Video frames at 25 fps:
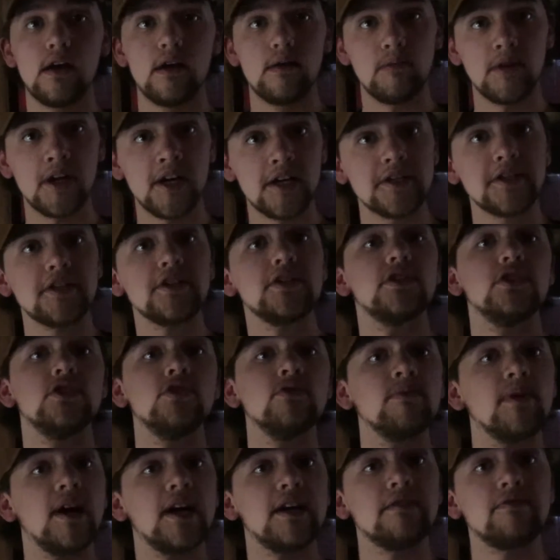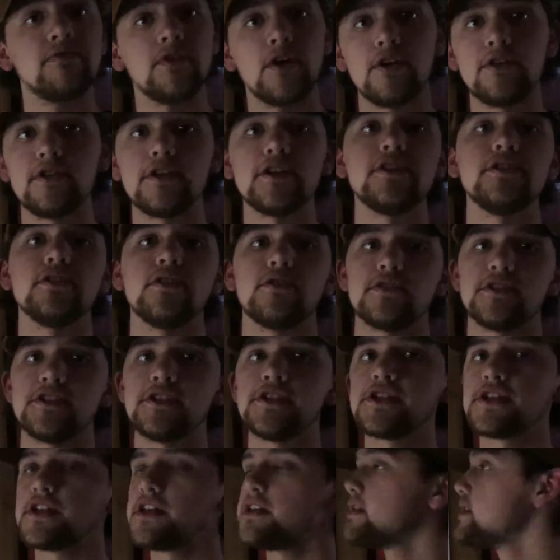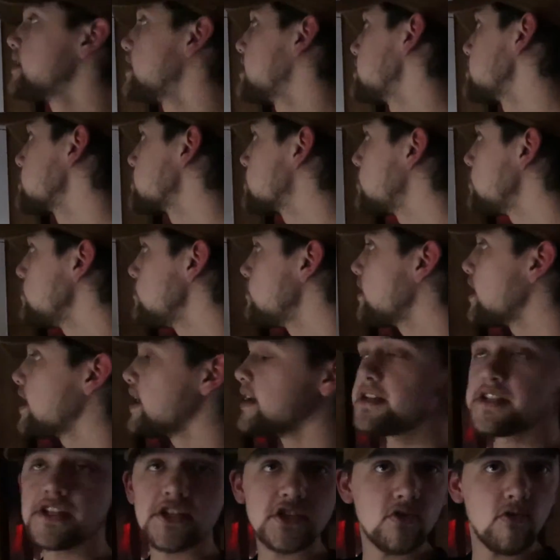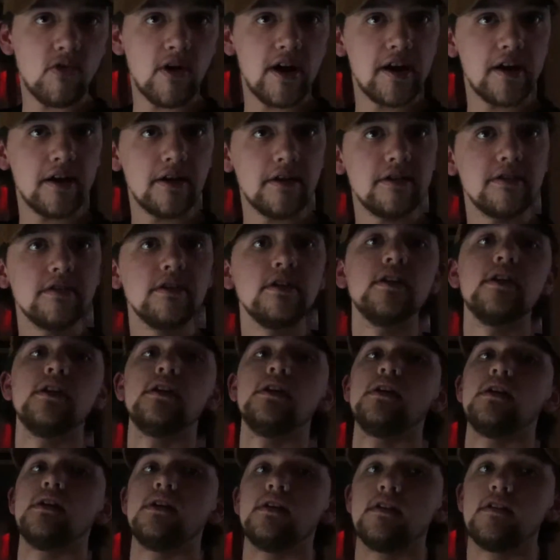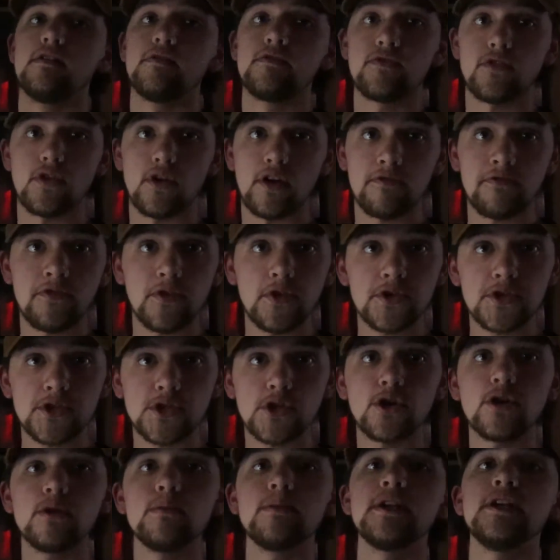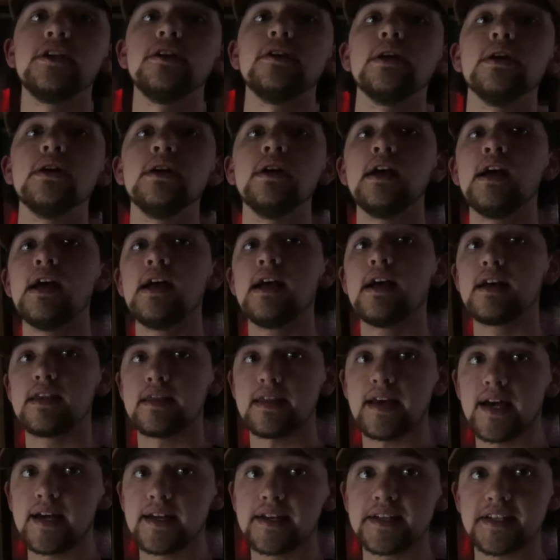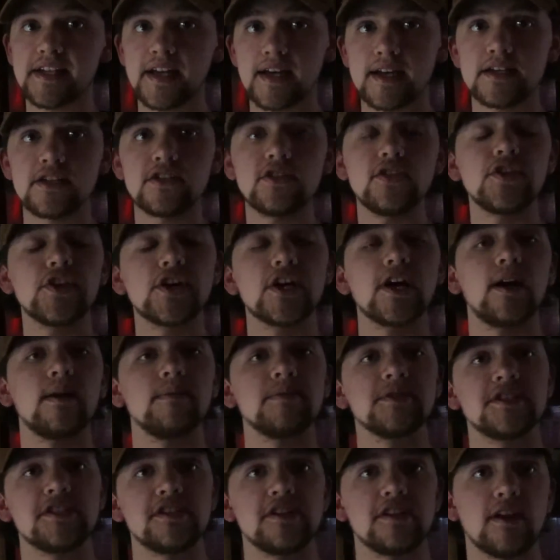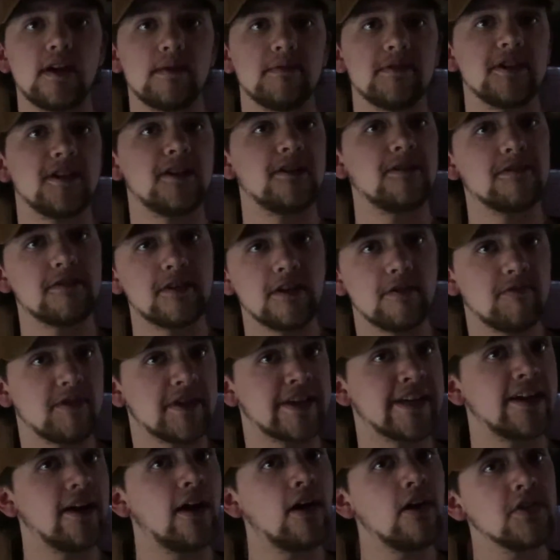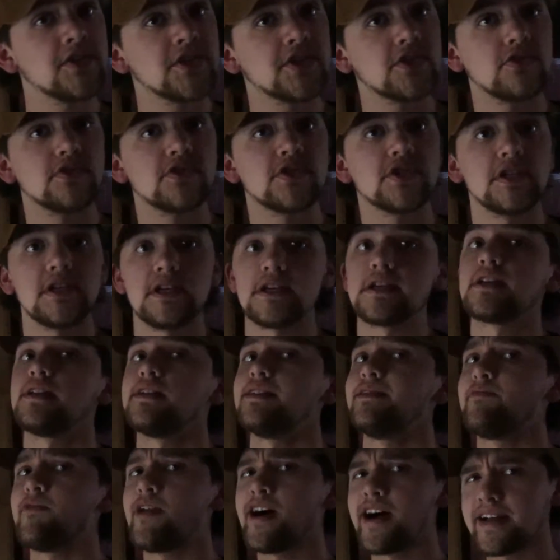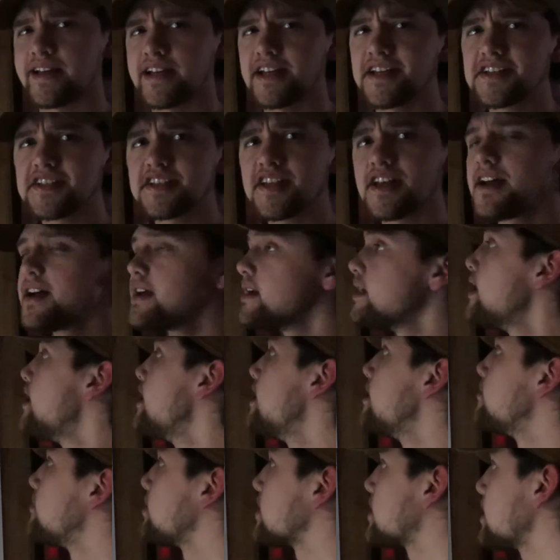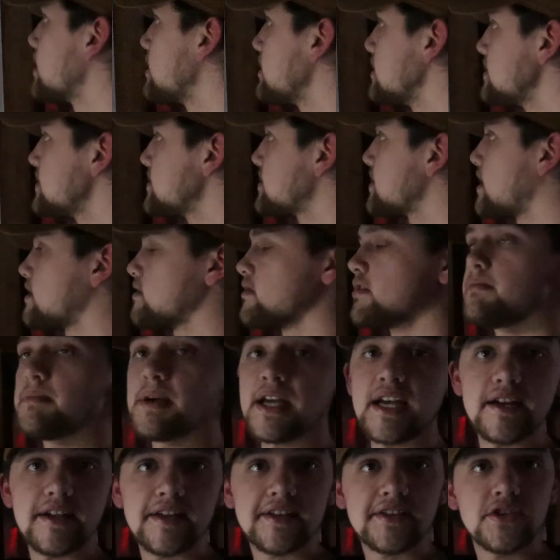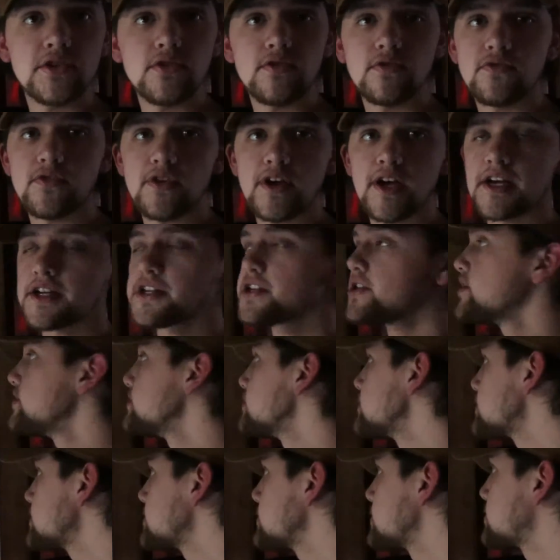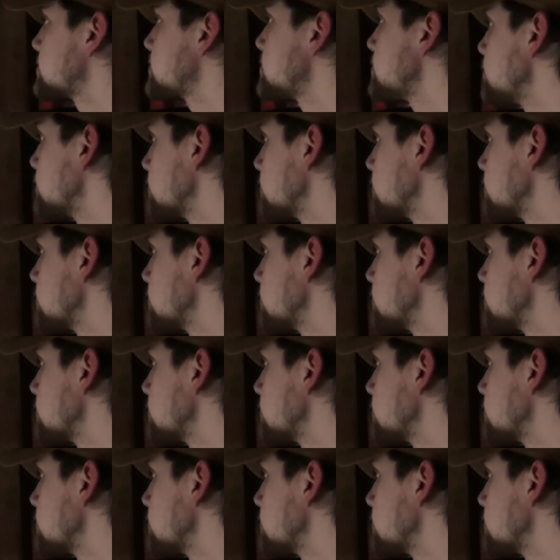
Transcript: But you might have already noticed that 2a squared, for our first term here, that is actually a common denominator that we can also seek. And why is that? Because our remaining 2 fractions, c